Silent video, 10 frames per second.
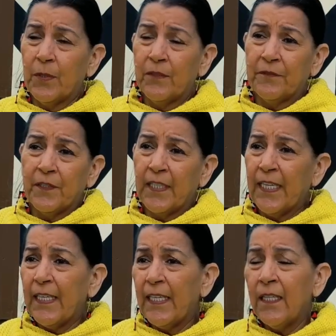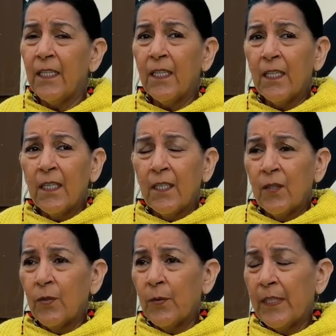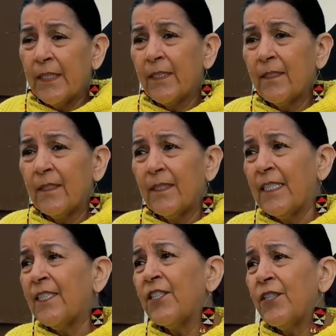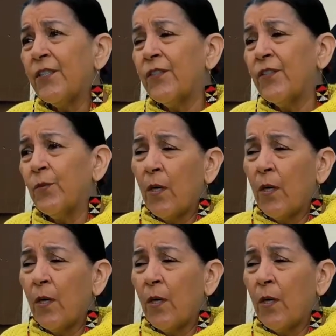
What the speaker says: beautiful lady who is a sister to